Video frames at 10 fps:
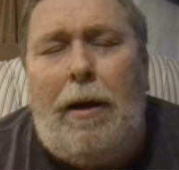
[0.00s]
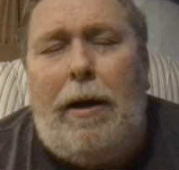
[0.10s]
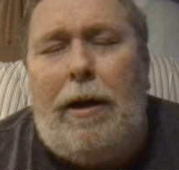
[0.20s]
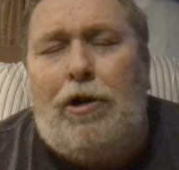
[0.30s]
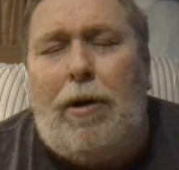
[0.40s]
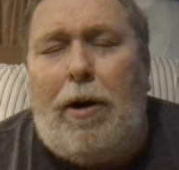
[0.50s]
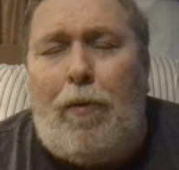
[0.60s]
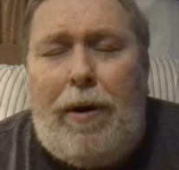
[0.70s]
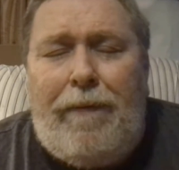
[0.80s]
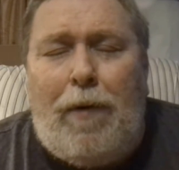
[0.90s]
and trying to
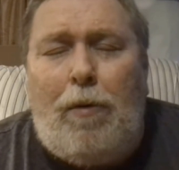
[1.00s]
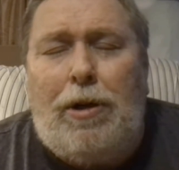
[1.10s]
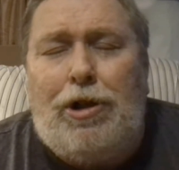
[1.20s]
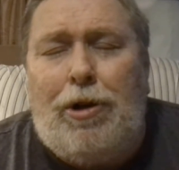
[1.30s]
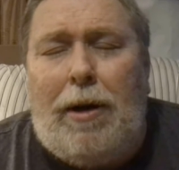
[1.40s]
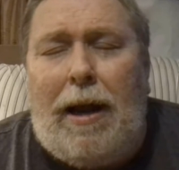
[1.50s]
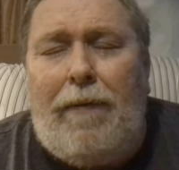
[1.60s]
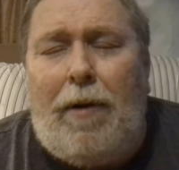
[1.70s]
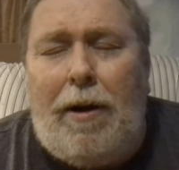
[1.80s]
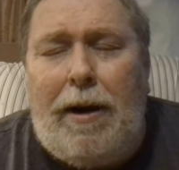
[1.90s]
refocus your life
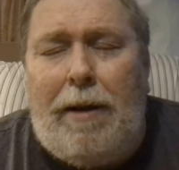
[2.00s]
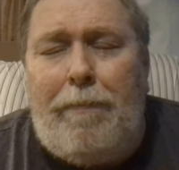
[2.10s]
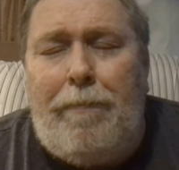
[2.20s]
on him.